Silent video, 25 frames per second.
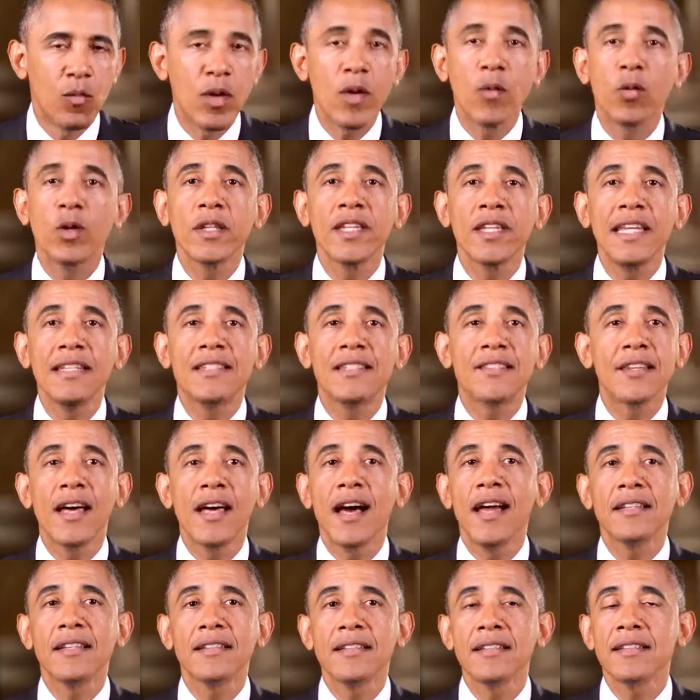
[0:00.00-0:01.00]
We will need
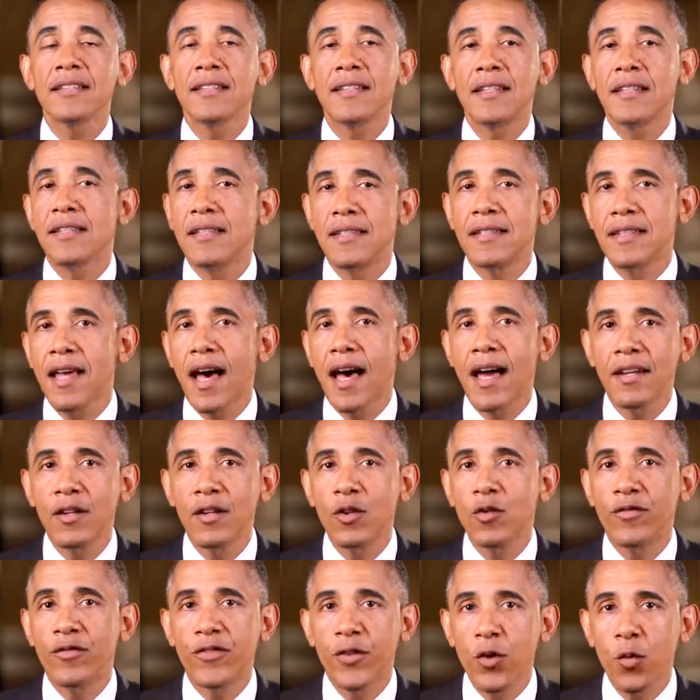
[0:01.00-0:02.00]
scientists to design new